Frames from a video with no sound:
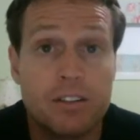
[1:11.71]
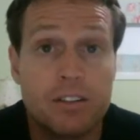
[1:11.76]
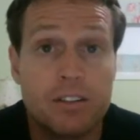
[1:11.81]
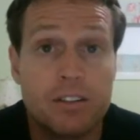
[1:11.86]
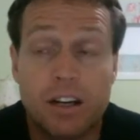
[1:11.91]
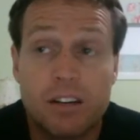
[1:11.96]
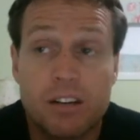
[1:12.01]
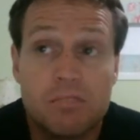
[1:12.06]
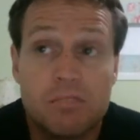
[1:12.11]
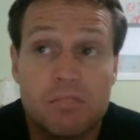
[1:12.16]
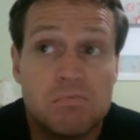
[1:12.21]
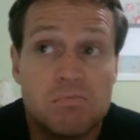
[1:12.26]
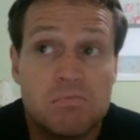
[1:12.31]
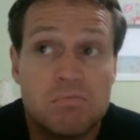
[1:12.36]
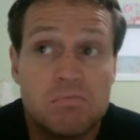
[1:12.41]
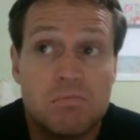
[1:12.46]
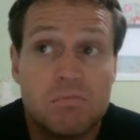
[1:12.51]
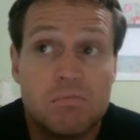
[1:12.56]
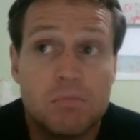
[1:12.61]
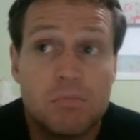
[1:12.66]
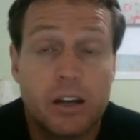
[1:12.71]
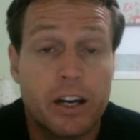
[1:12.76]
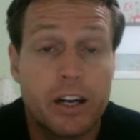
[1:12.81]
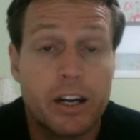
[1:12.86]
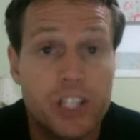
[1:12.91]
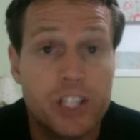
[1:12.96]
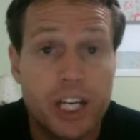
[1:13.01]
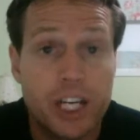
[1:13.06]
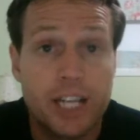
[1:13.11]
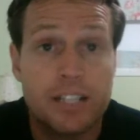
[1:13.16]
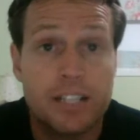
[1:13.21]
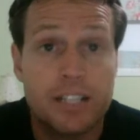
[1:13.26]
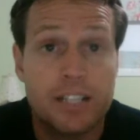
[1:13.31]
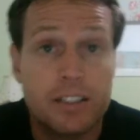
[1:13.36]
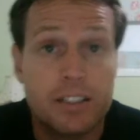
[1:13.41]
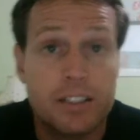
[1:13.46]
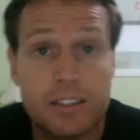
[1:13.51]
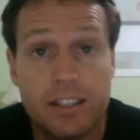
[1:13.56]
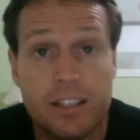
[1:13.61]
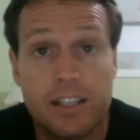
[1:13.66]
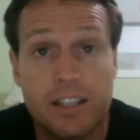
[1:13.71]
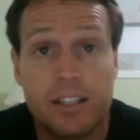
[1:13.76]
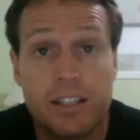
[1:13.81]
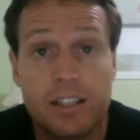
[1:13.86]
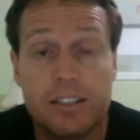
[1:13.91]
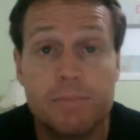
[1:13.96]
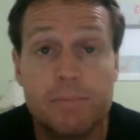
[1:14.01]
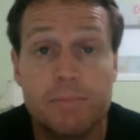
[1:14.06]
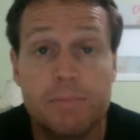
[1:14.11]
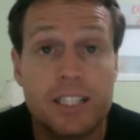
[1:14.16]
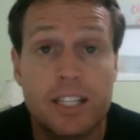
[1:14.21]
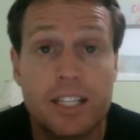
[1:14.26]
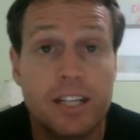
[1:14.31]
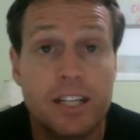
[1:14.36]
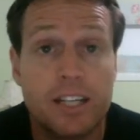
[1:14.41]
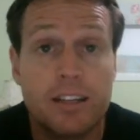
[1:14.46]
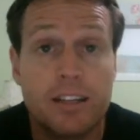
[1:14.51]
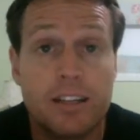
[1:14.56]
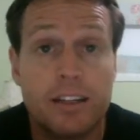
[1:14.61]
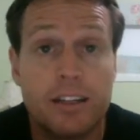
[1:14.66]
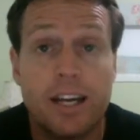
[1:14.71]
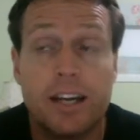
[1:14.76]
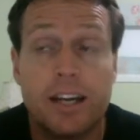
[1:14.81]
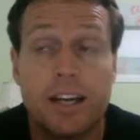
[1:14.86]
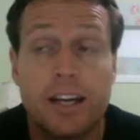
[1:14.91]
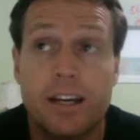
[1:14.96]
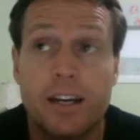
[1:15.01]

I don't change the settings much other than that.